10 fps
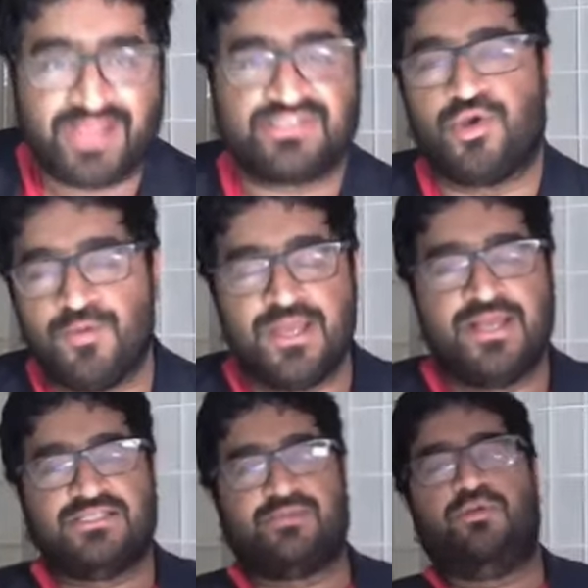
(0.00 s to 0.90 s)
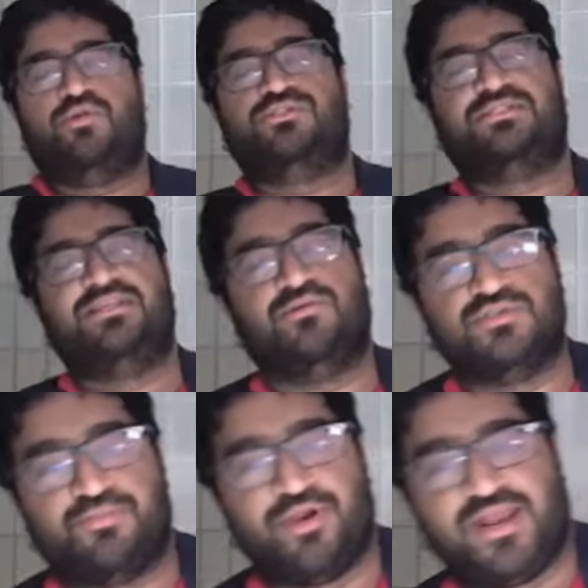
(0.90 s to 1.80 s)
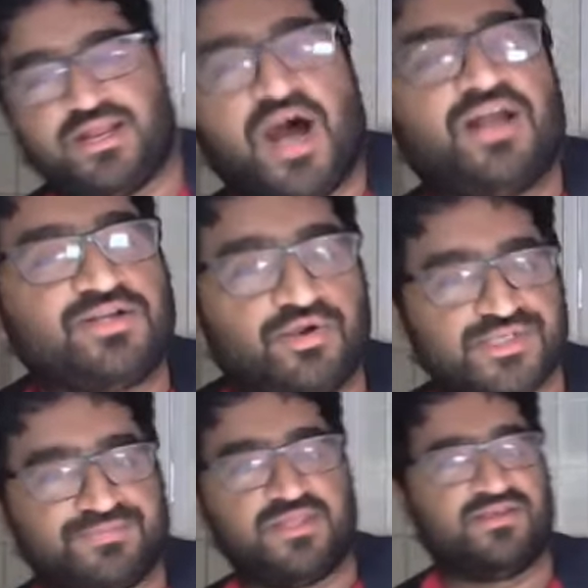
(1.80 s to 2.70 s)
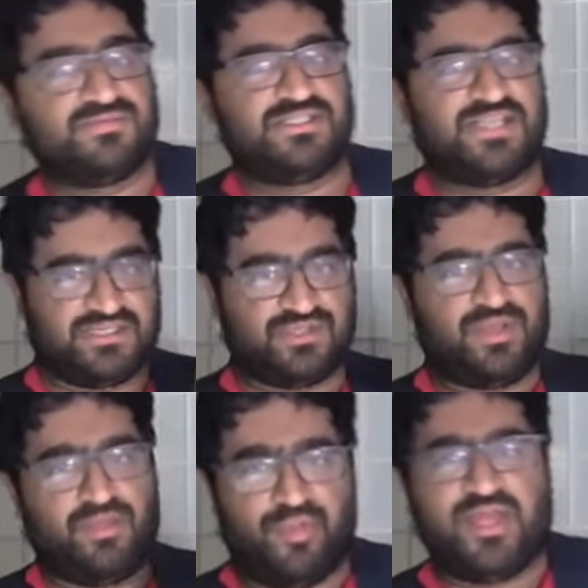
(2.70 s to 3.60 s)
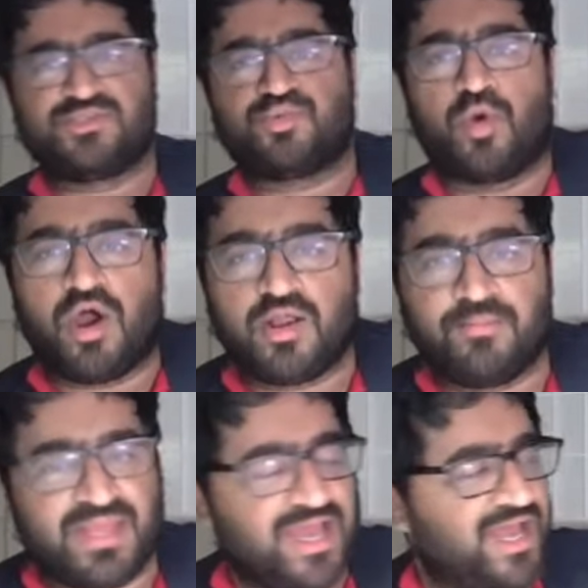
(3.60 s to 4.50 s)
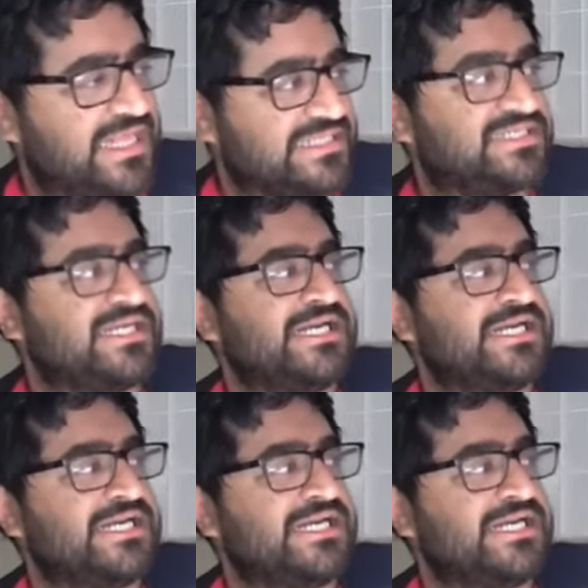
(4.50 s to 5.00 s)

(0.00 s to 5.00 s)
So someone who steals bread, Kant goes up to them and says, okay, well, that's wrong because...